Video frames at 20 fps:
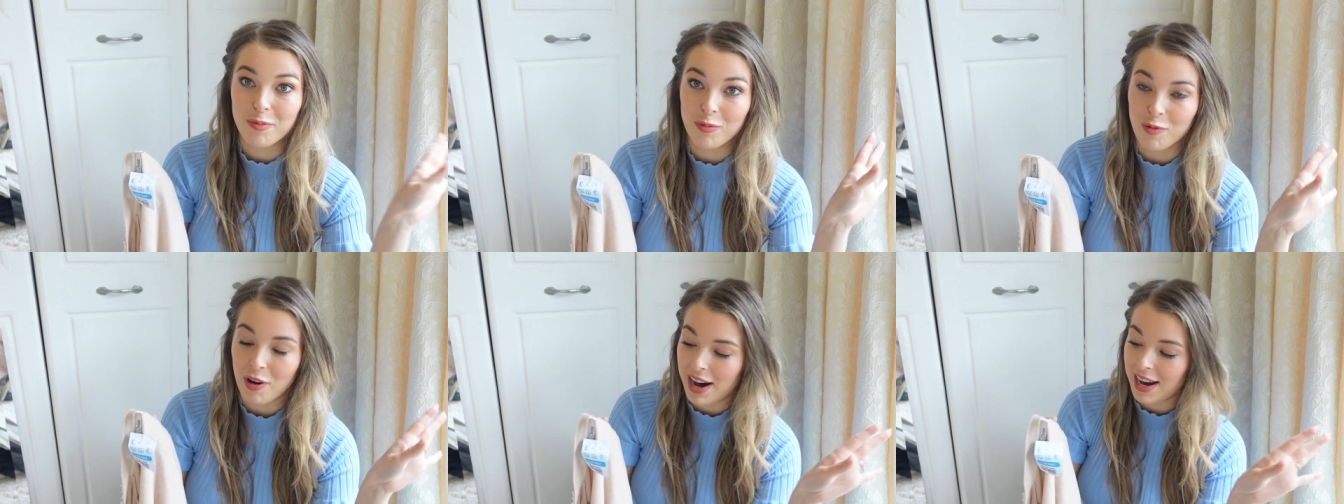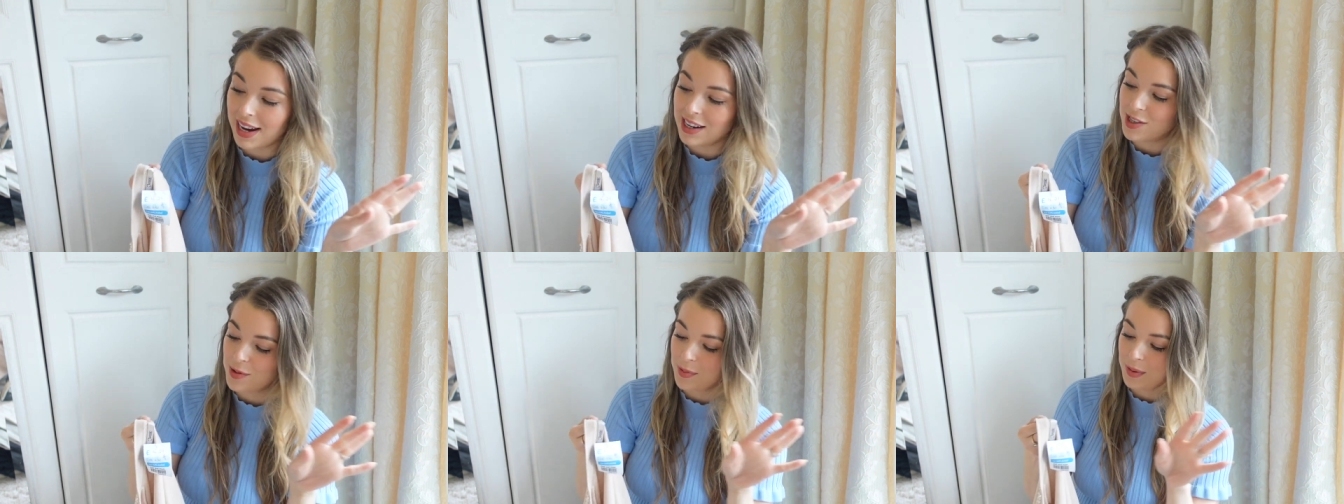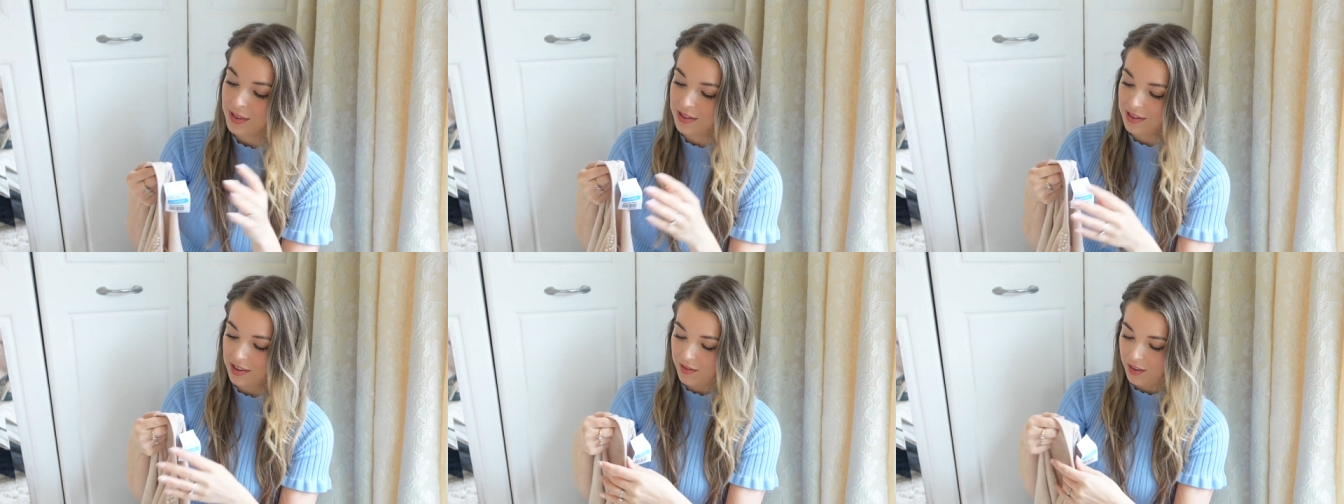range
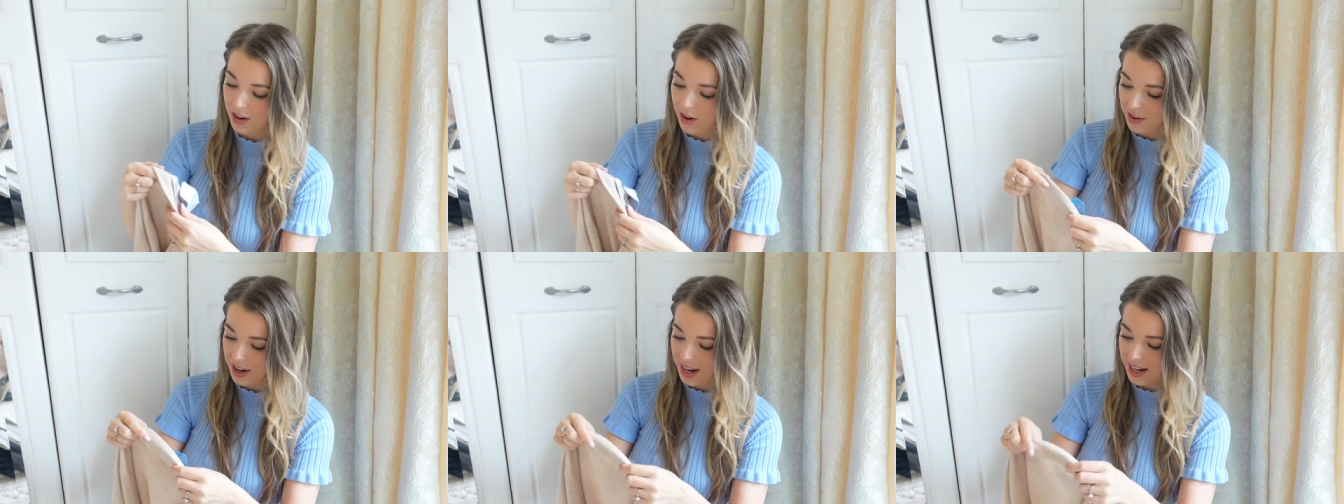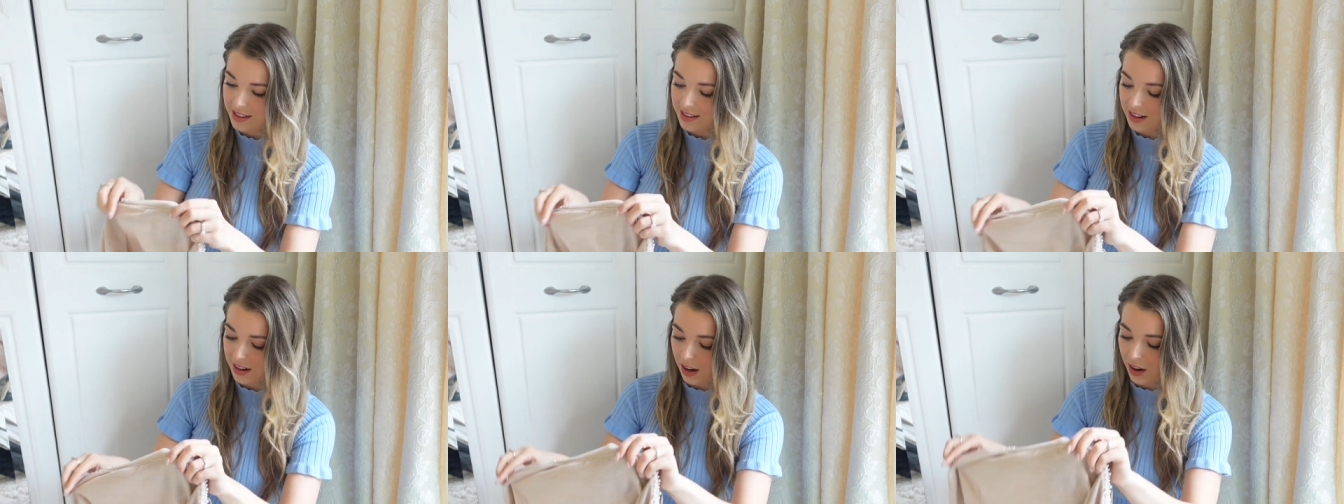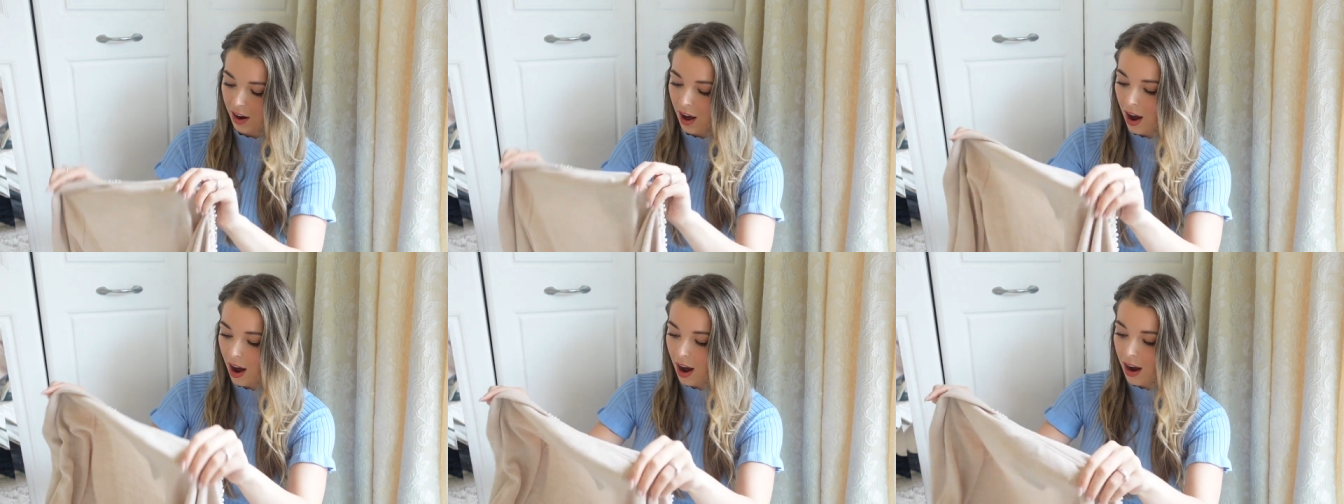must have donated a
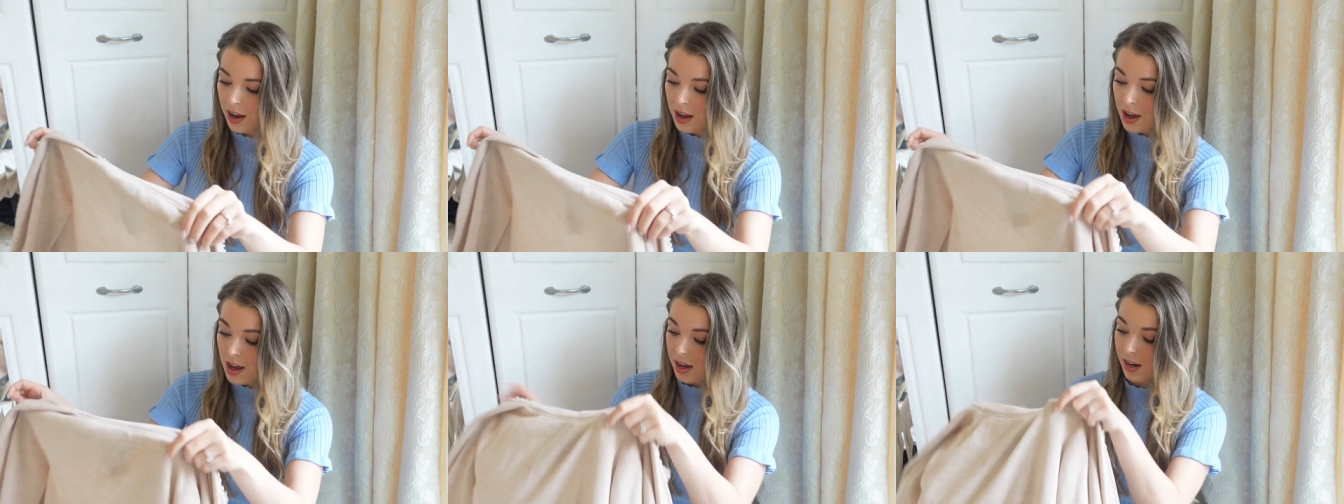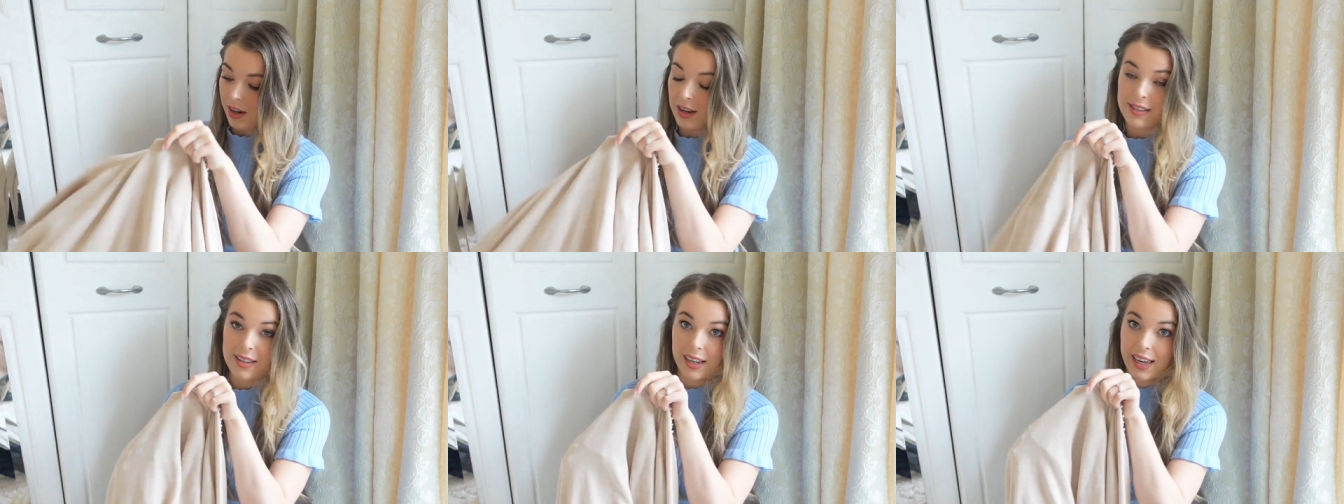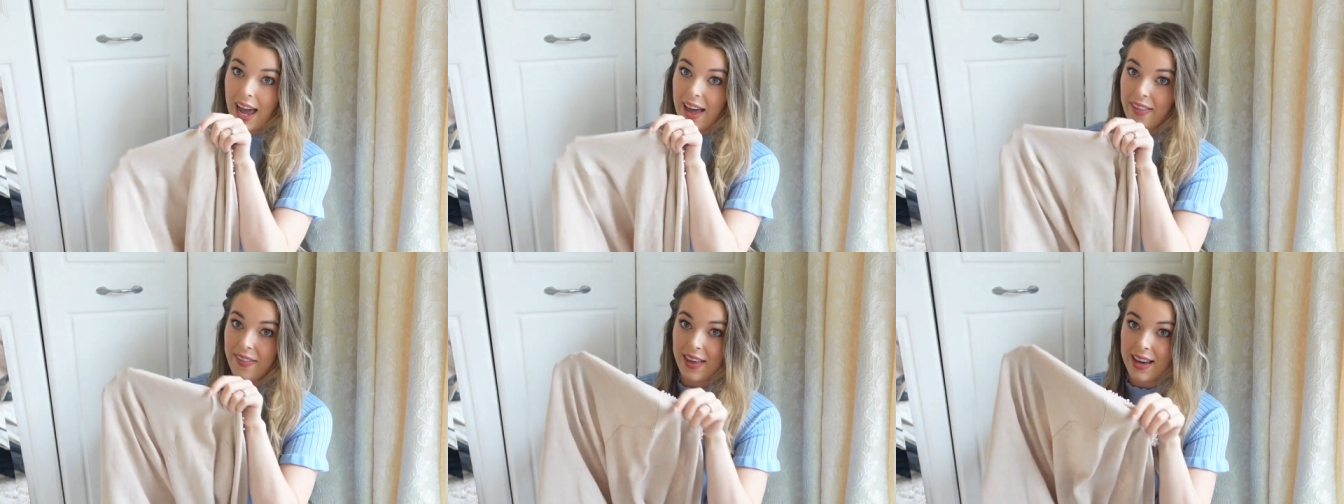lot because again,